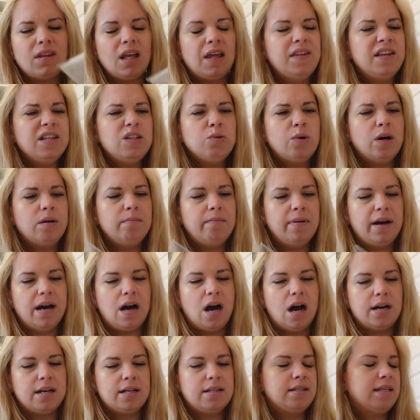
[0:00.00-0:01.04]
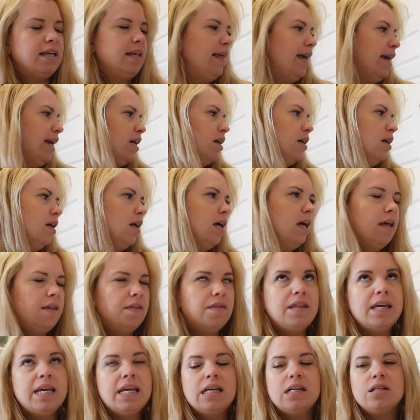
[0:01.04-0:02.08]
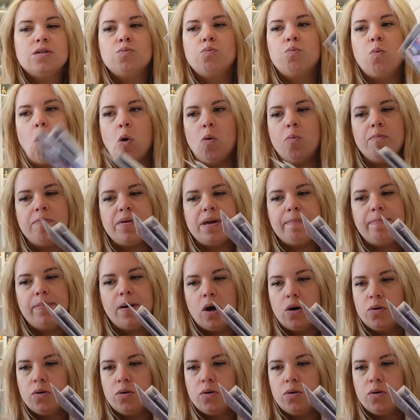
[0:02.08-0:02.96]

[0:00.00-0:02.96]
this one, but honestly like, these won't be